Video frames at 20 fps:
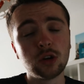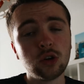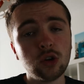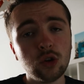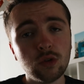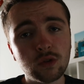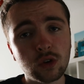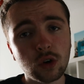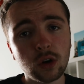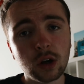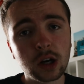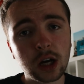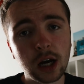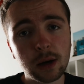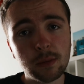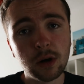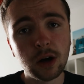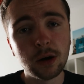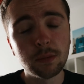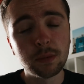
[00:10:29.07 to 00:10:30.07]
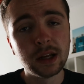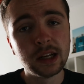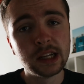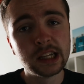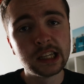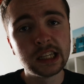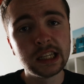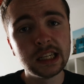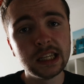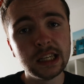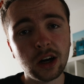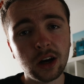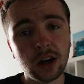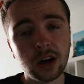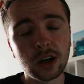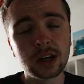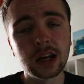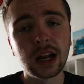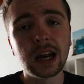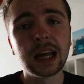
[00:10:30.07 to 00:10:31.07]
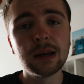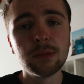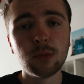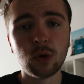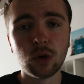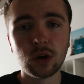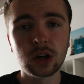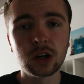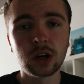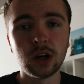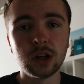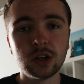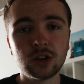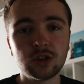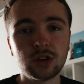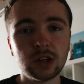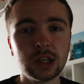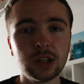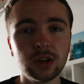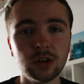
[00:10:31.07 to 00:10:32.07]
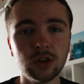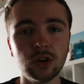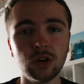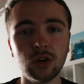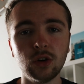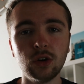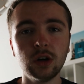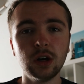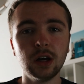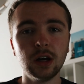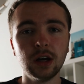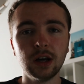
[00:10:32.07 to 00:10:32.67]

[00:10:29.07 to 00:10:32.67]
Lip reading: you've got to come up and see Claymore country, you know,